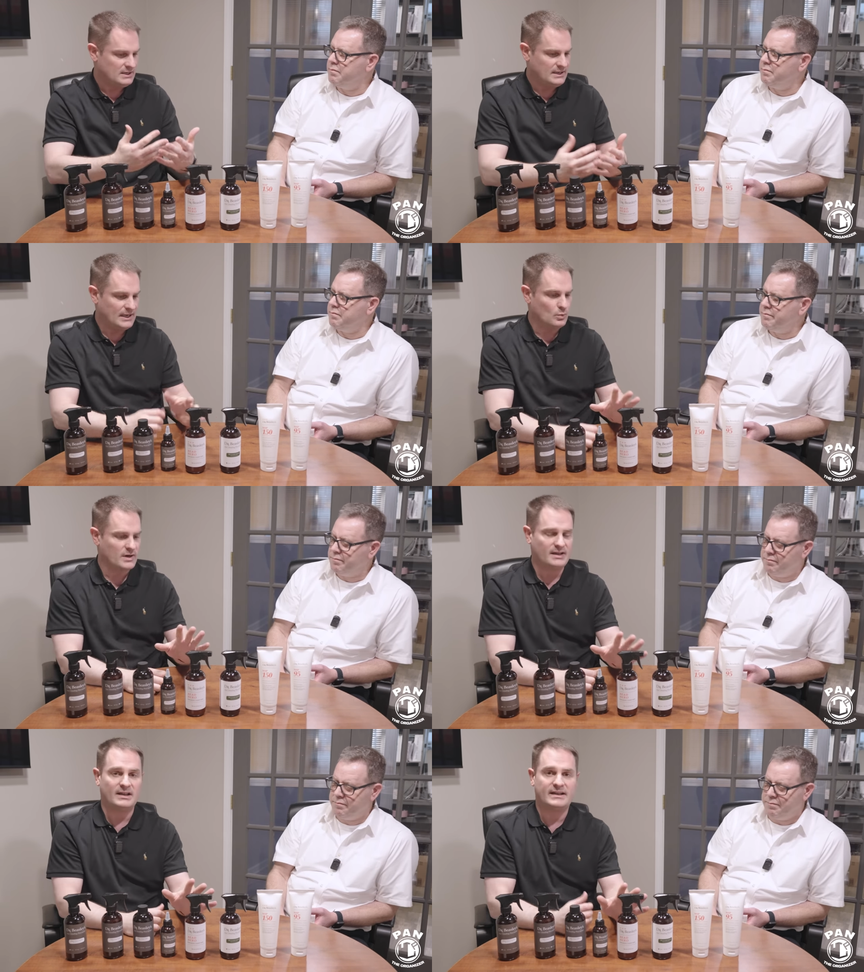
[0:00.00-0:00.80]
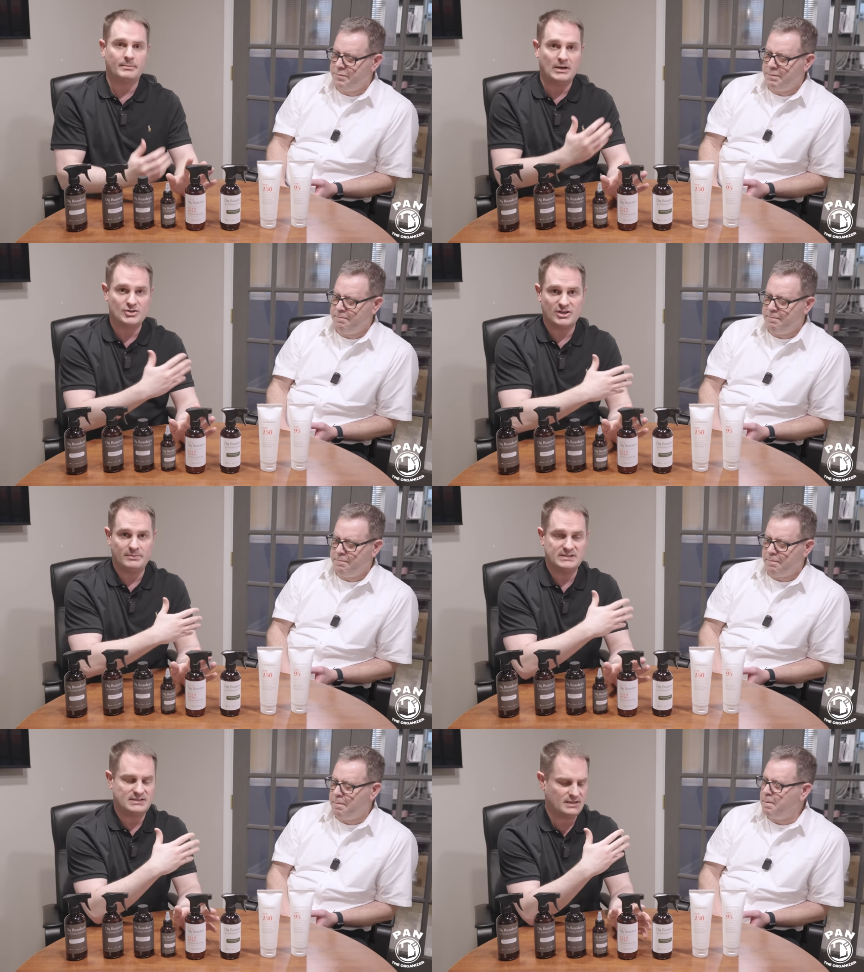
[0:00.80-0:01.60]
Speaker 1: Mm-hmm. And what I like about
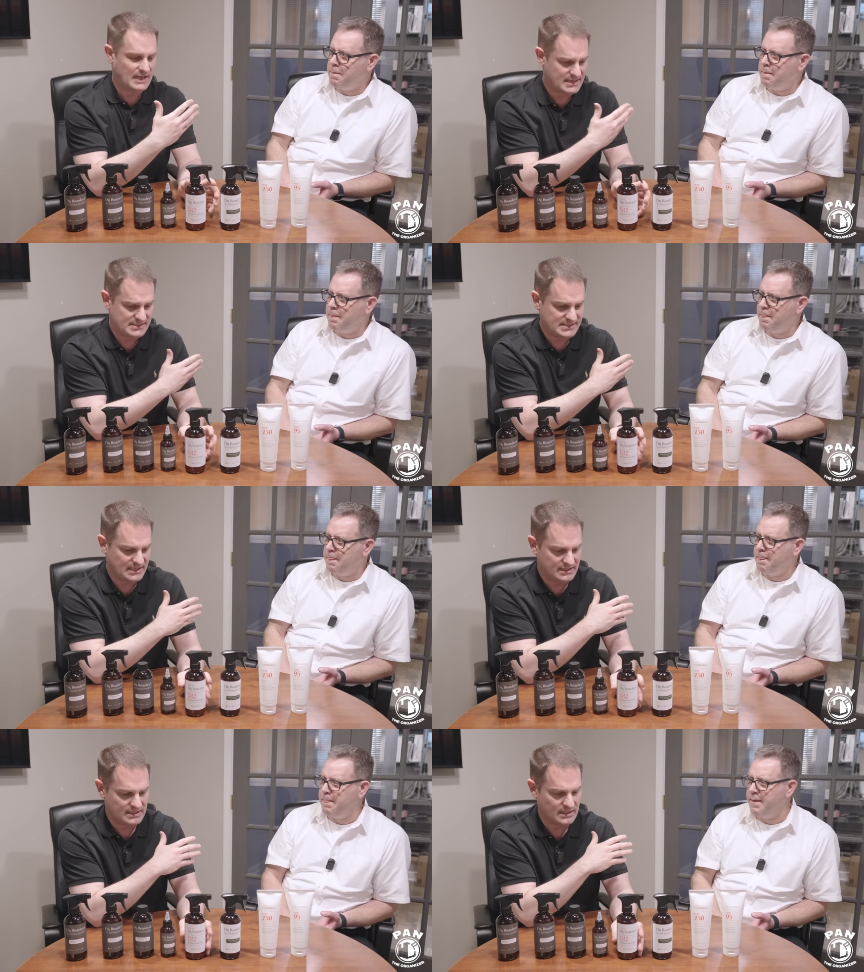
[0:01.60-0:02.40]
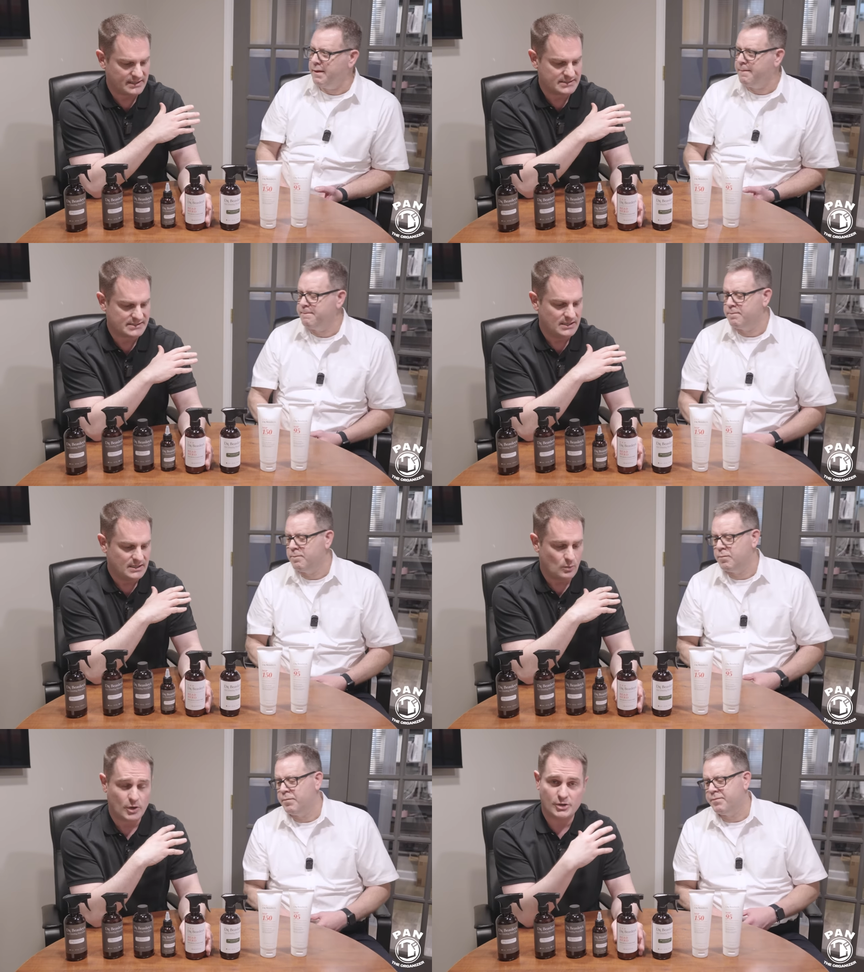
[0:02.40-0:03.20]
Jim is, as he said, he likes
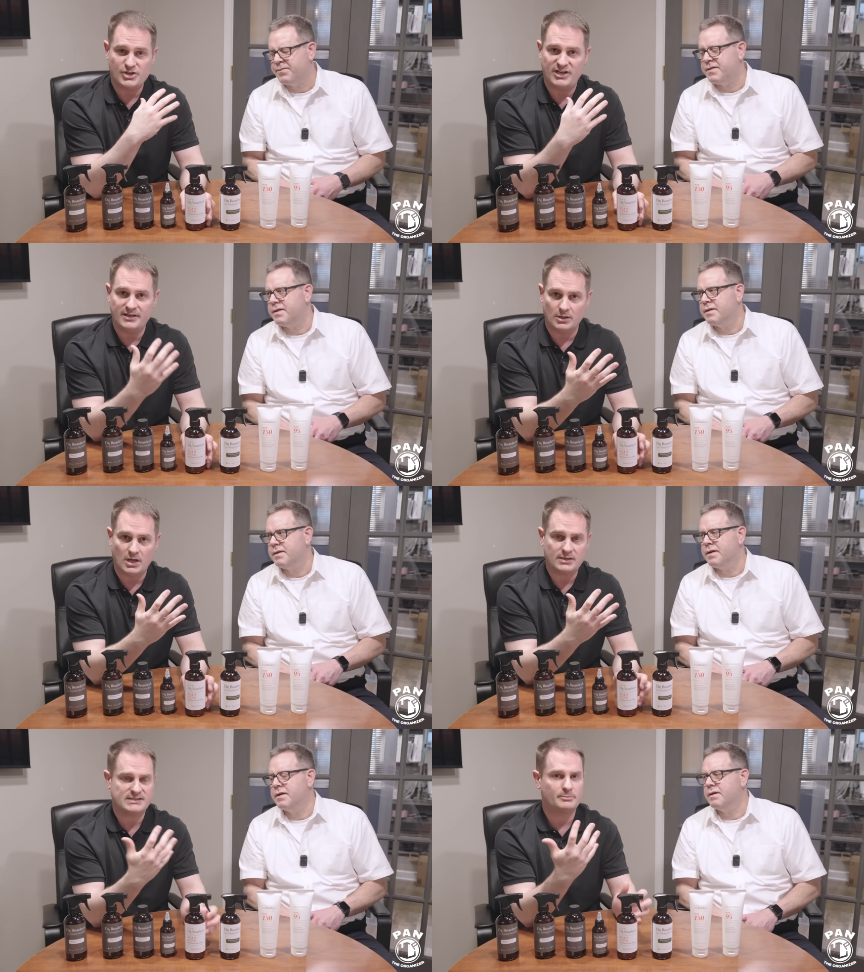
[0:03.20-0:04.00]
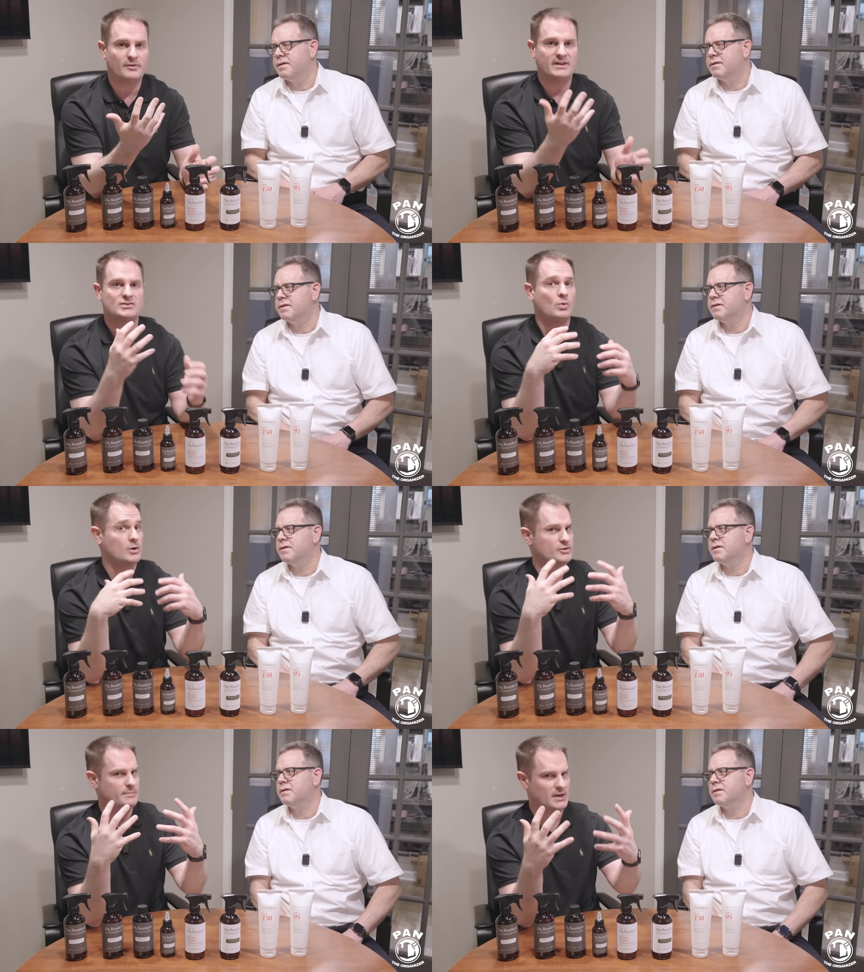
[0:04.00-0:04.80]
water sheeting a lot because it prevents
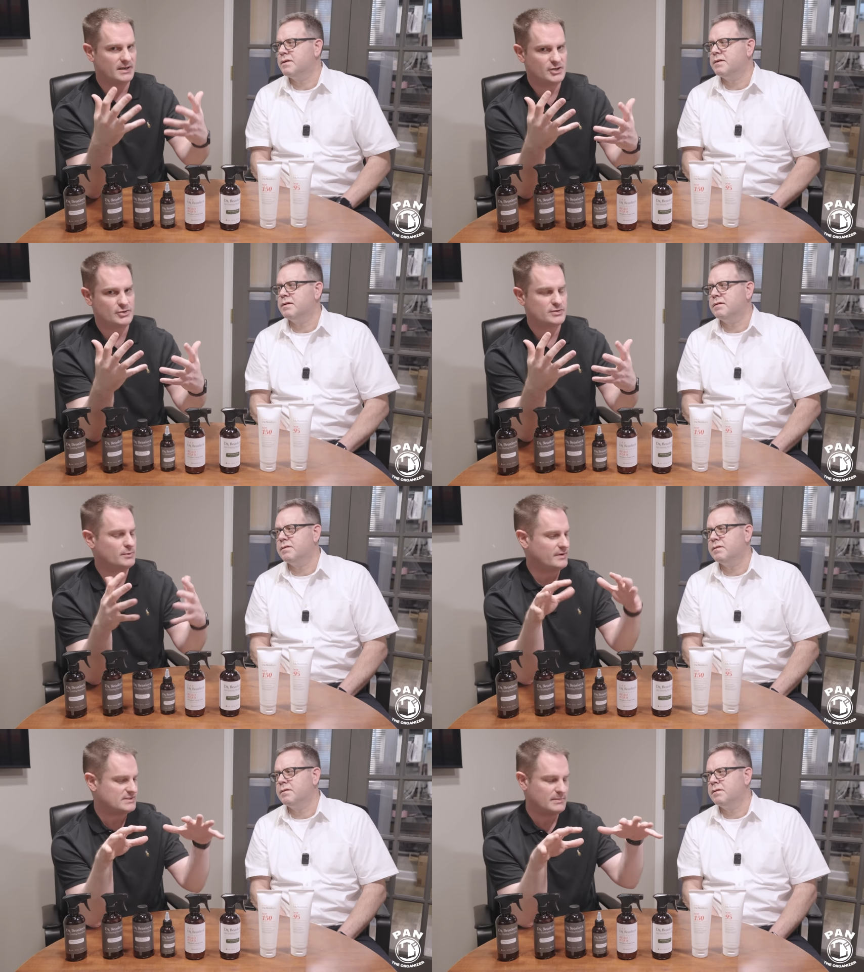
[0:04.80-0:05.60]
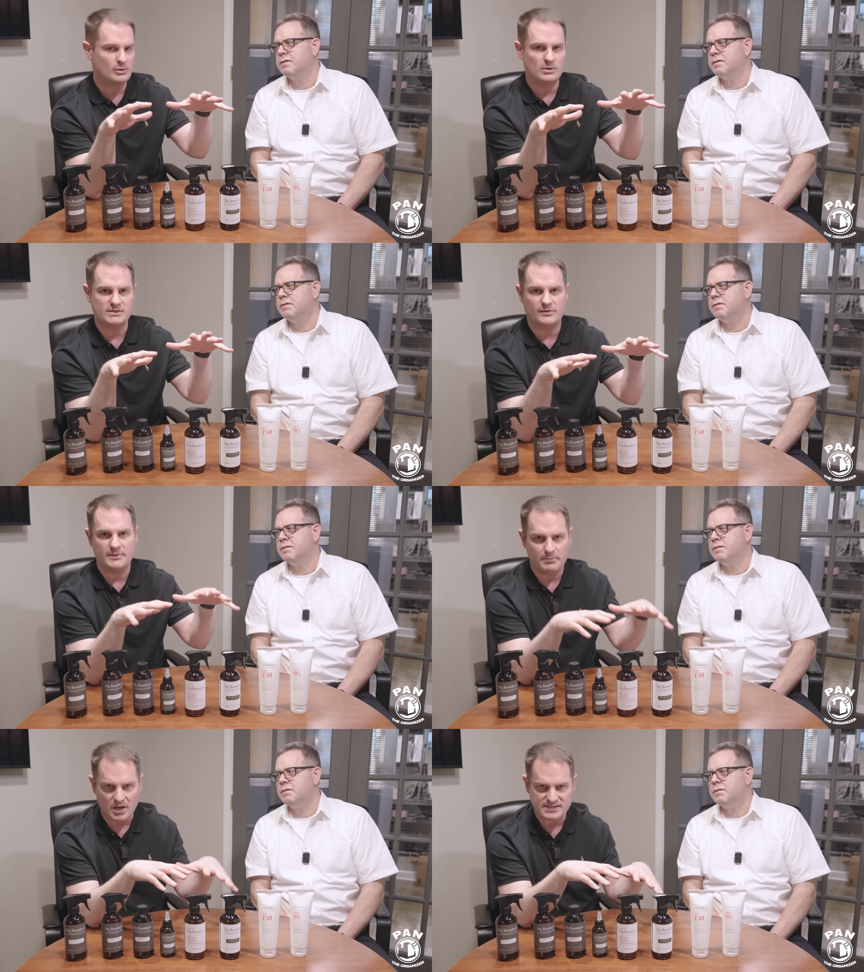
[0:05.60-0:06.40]
water spotting issues, prevents minerals
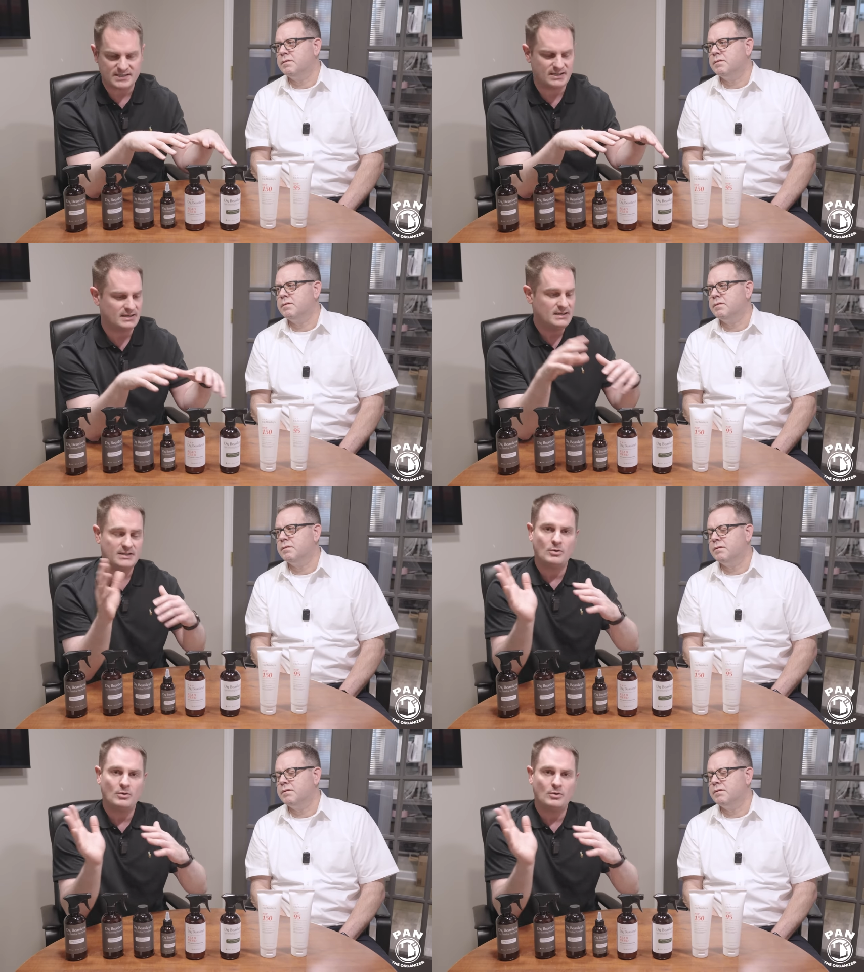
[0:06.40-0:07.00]
from depositing.